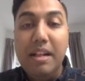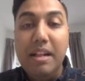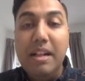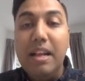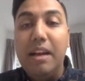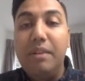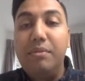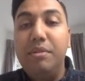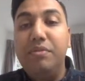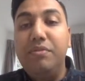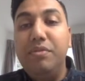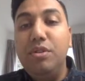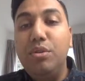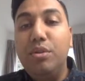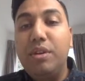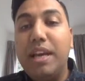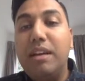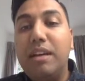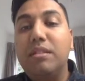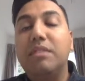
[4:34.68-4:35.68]
a review
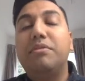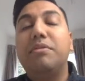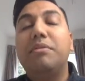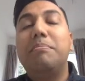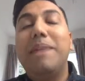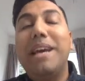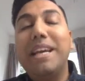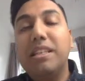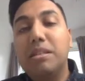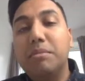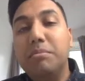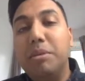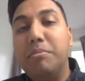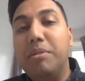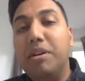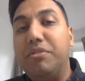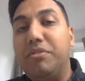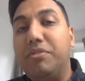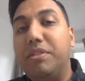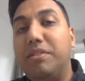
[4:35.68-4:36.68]
count of a maximum
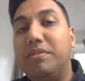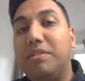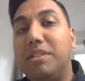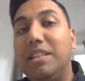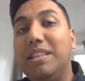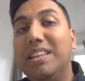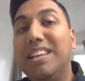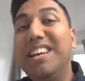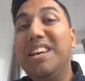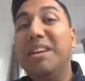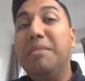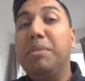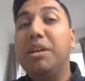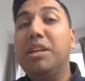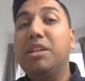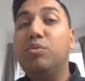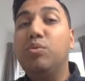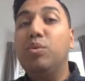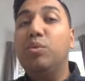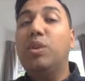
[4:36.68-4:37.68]
of 50, because
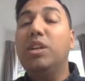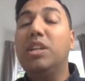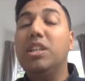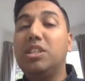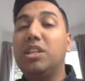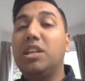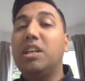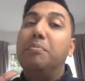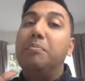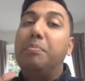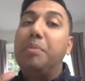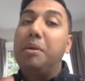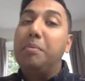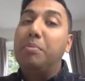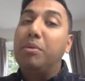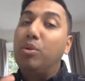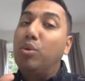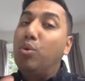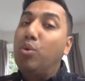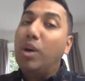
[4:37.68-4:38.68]
we want to check
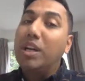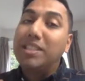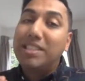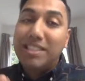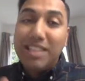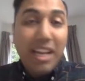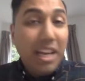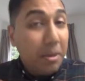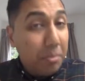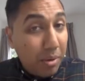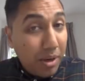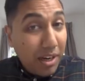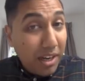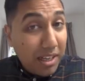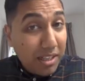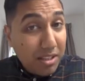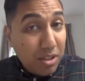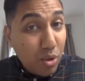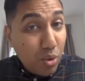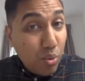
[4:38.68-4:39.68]
people who are selling
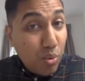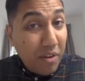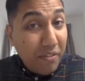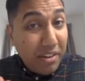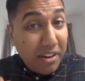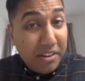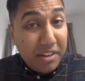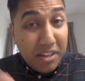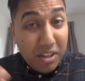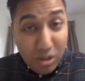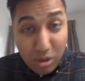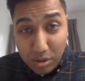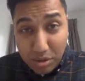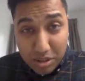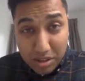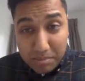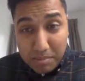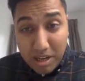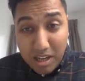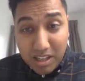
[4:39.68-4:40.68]
products who are very new to the
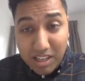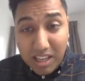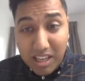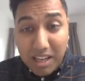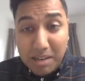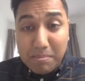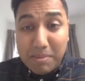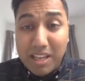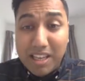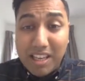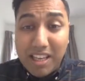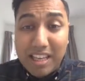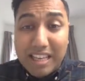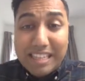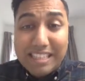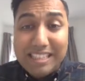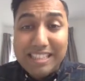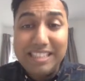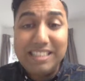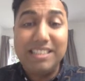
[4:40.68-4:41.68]
market and making a
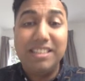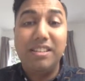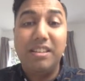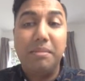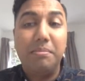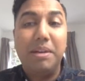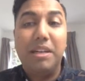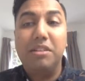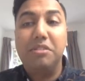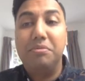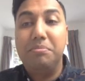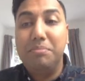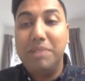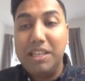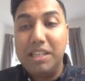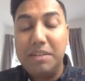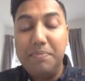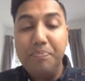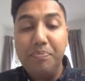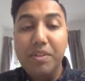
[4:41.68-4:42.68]
decent amount of
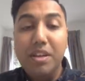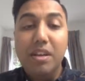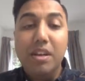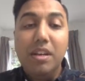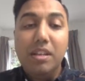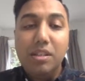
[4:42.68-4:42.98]
money. So